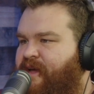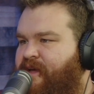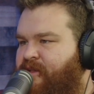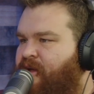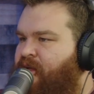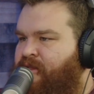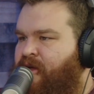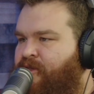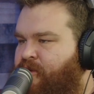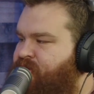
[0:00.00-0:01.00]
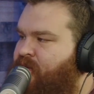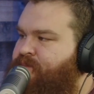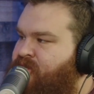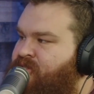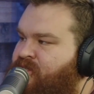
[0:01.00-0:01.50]
in other
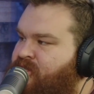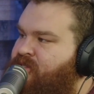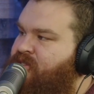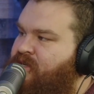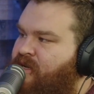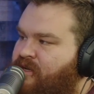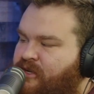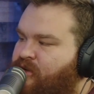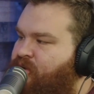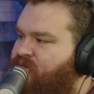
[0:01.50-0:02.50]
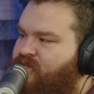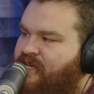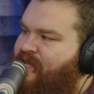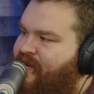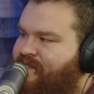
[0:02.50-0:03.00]
substances, you don't
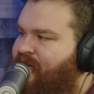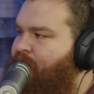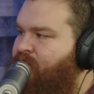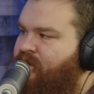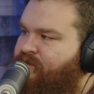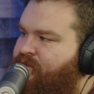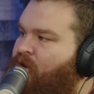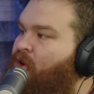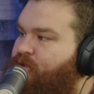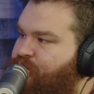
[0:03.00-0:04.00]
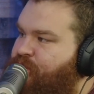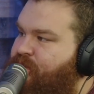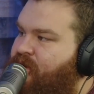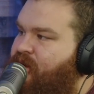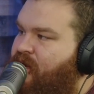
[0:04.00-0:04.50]
see that type of culture.
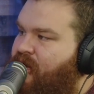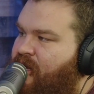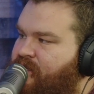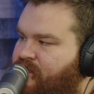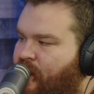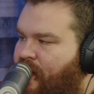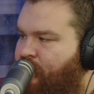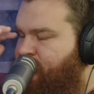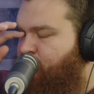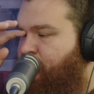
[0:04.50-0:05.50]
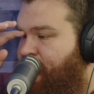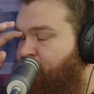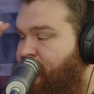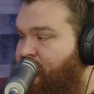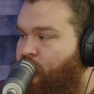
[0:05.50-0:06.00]
And so, how is Dry
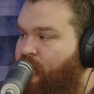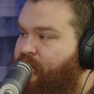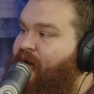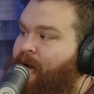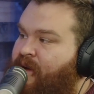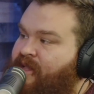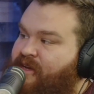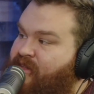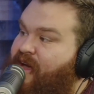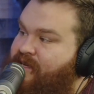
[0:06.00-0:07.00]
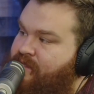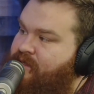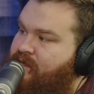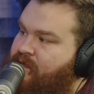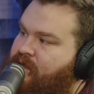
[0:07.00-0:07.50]
January combating that?